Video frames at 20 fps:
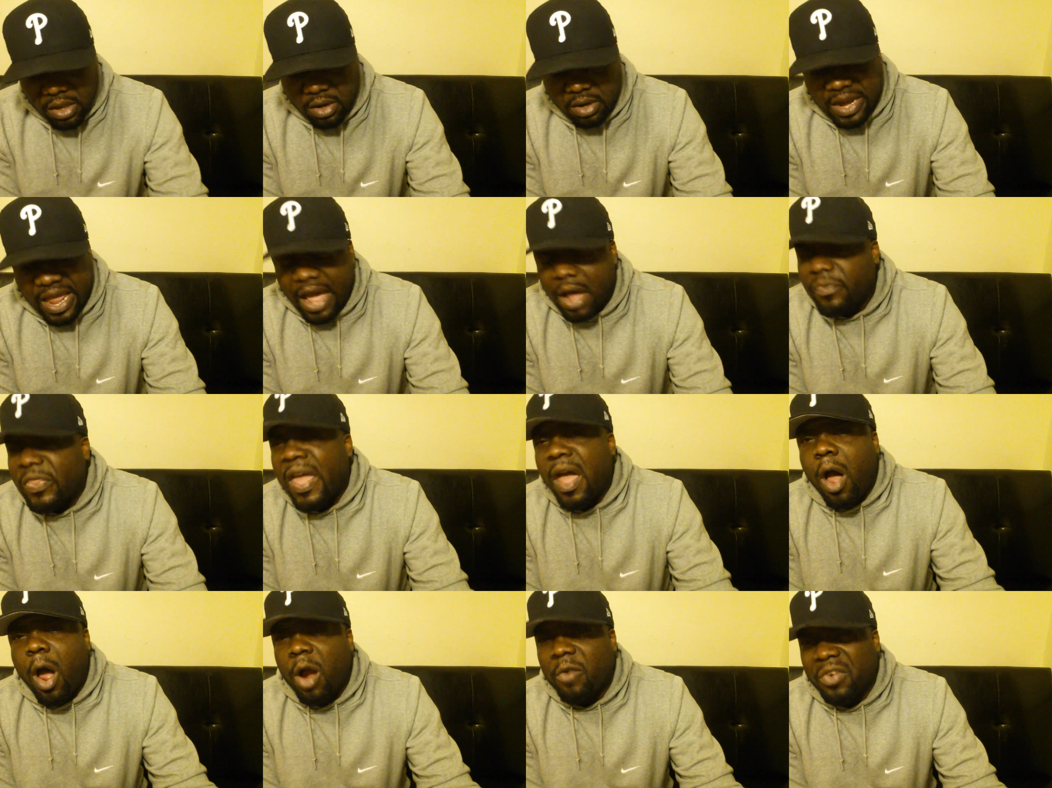Now,
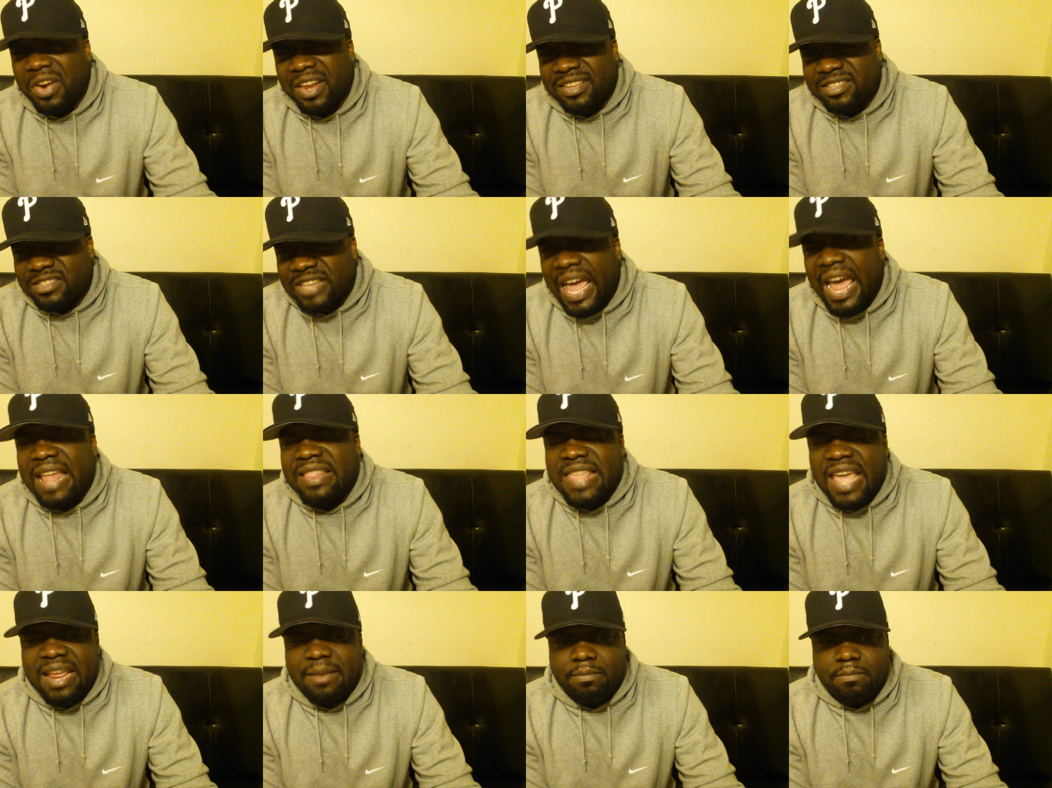they already
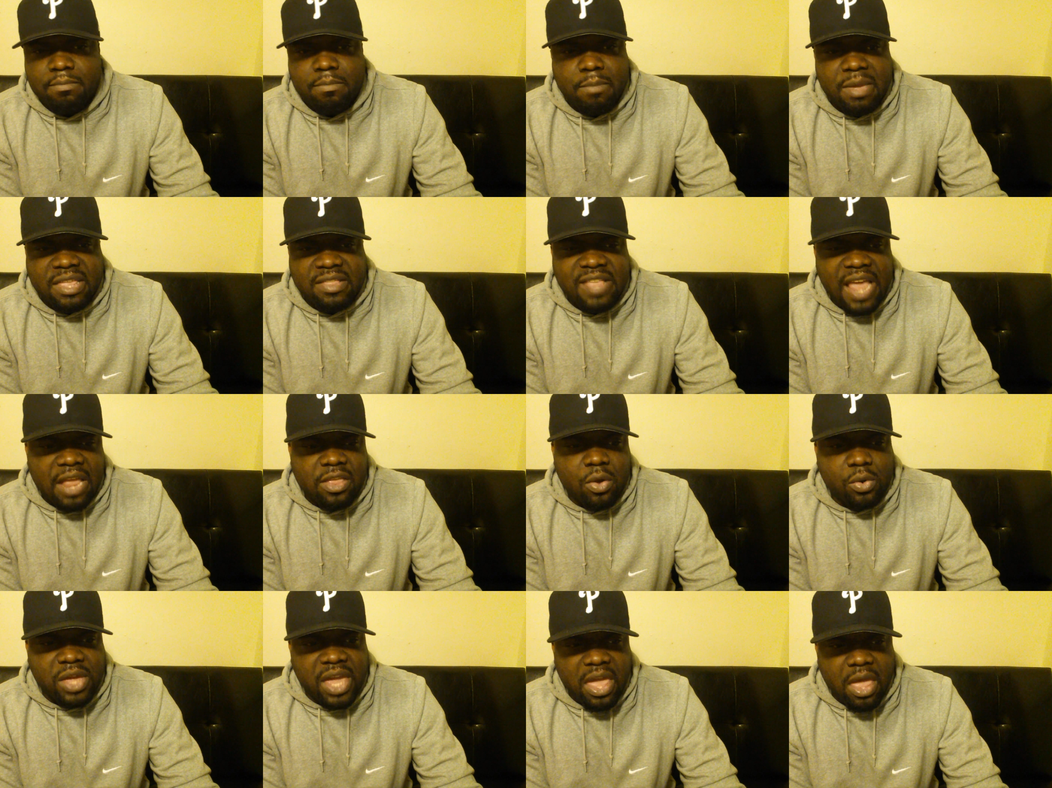said that
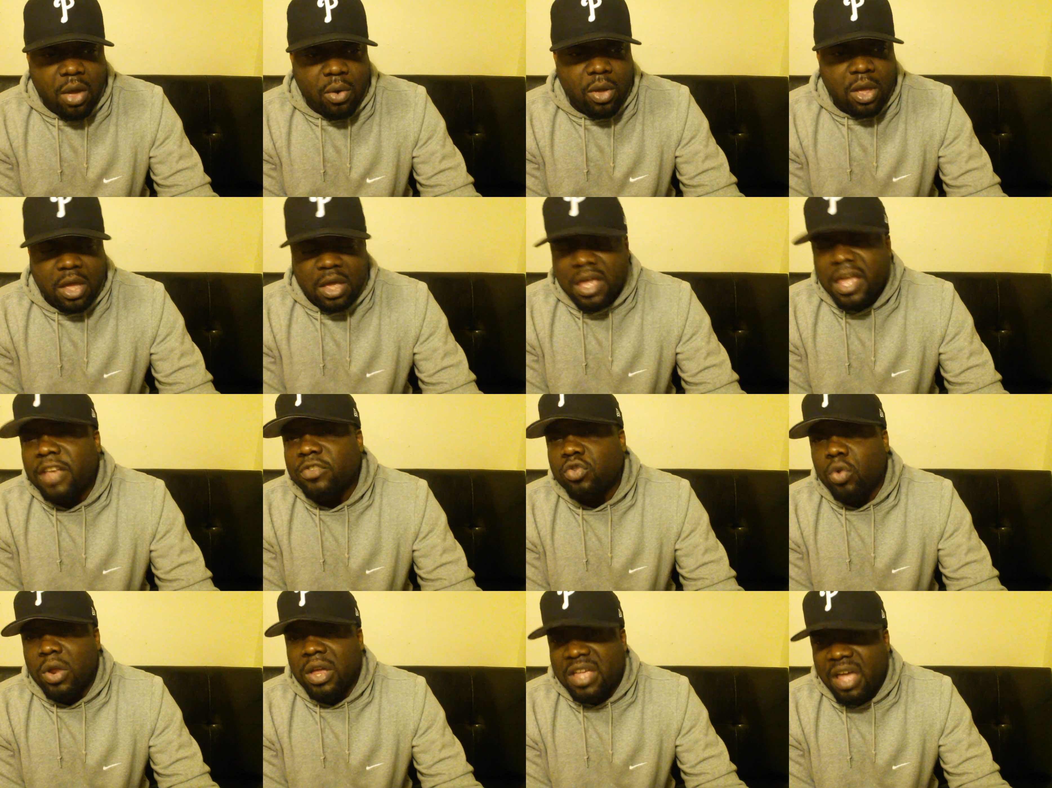McDaniel Geale
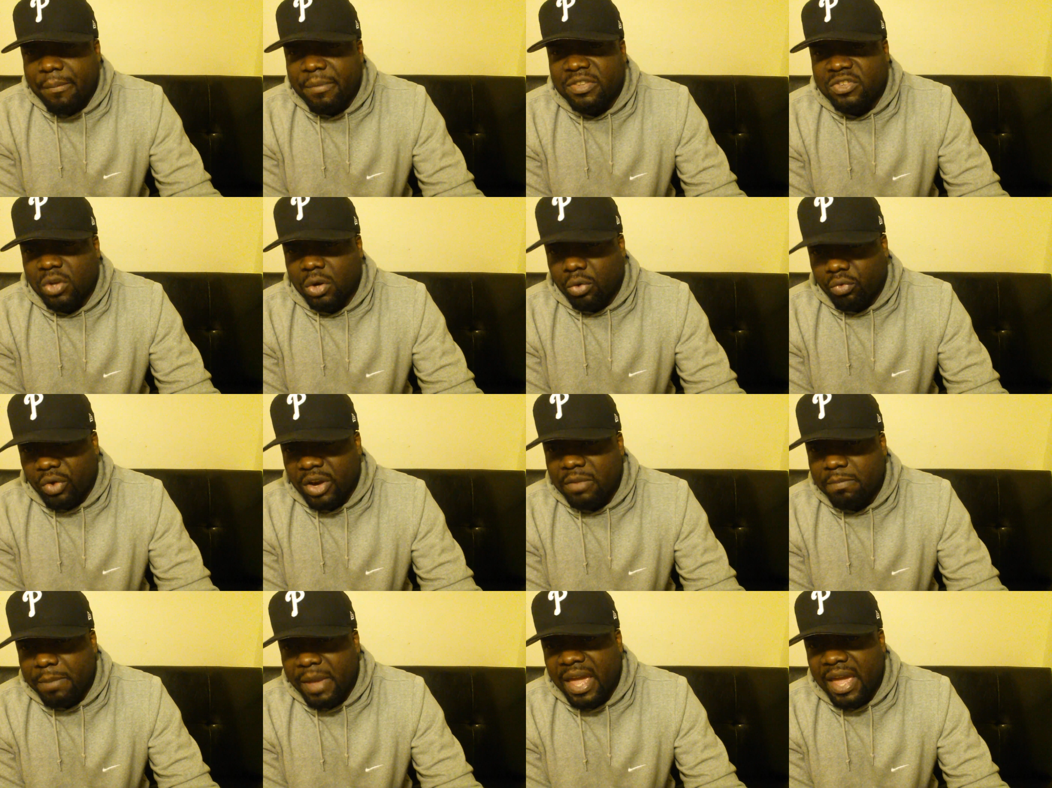is going to come into the
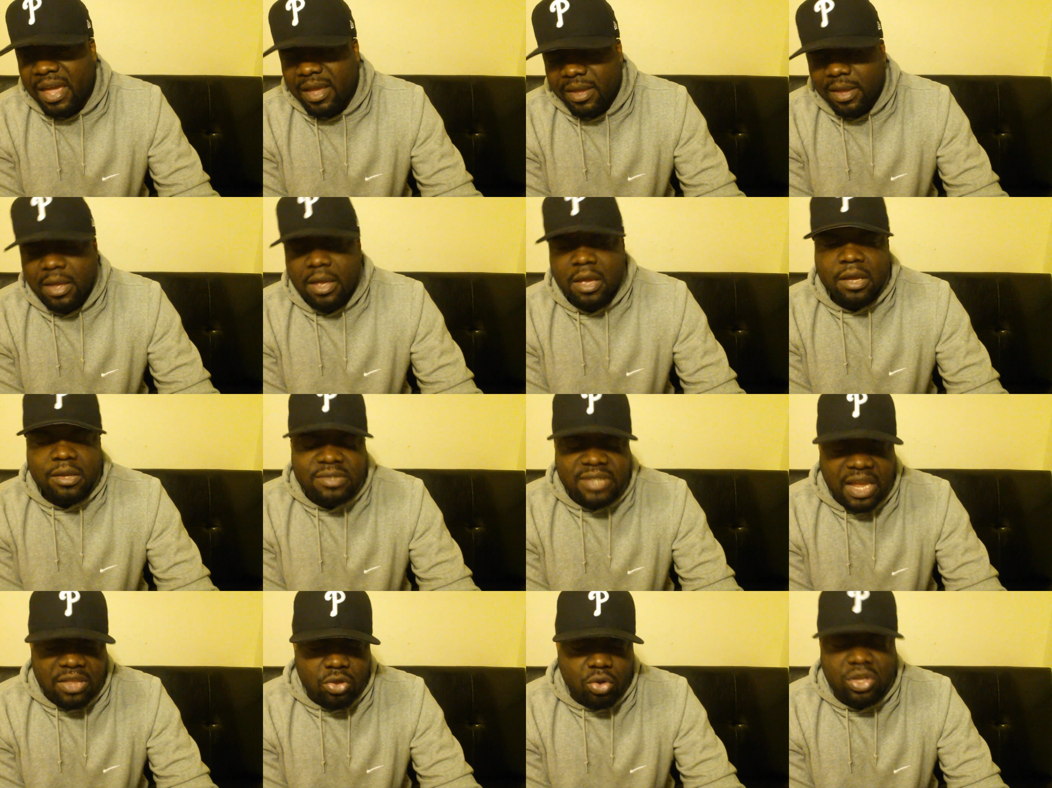ring big.
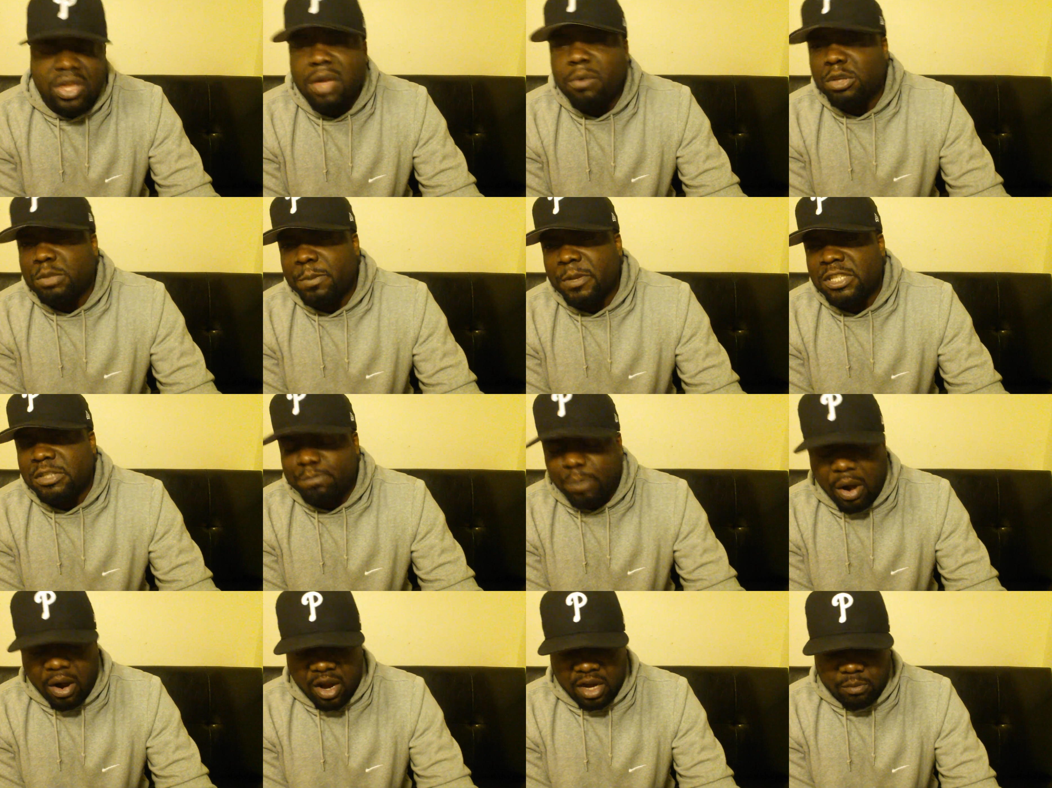Daniel Geale has been
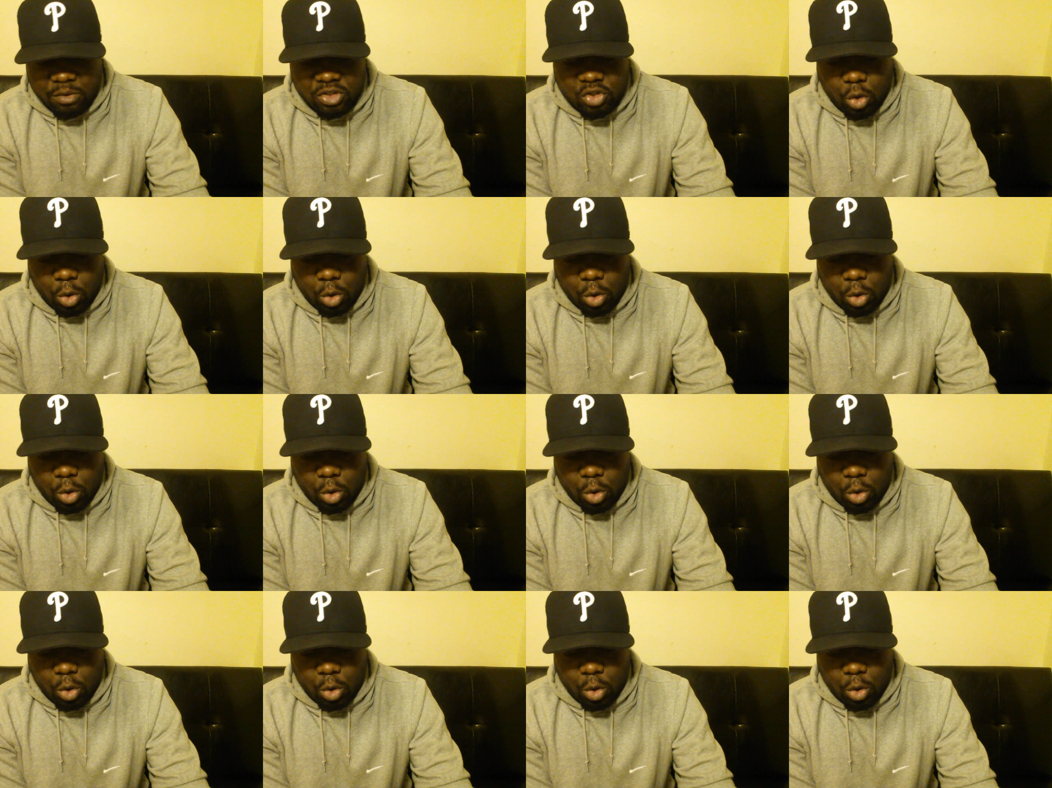sparring with